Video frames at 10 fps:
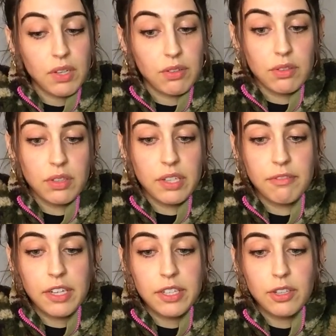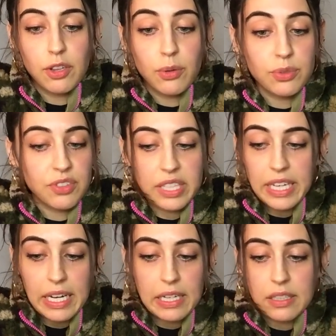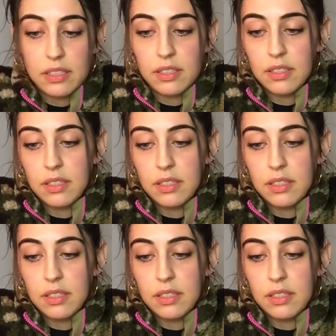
you're looking very closely at.